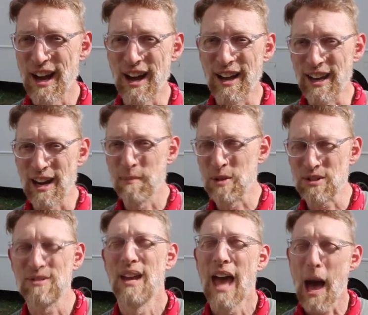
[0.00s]
And I'm
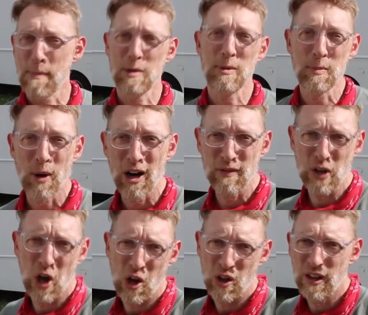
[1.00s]
just happy to be a part of
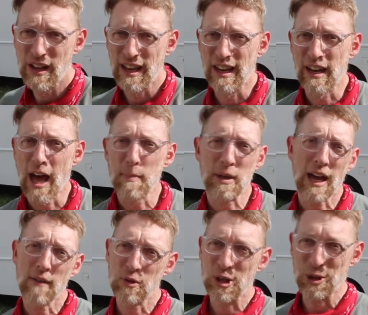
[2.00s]
it all and happy to
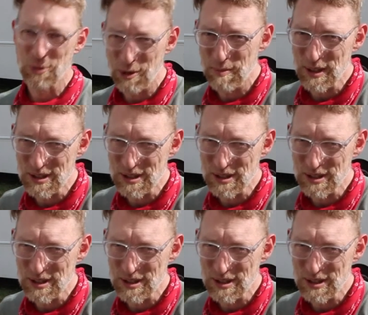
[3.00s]
have you here with me.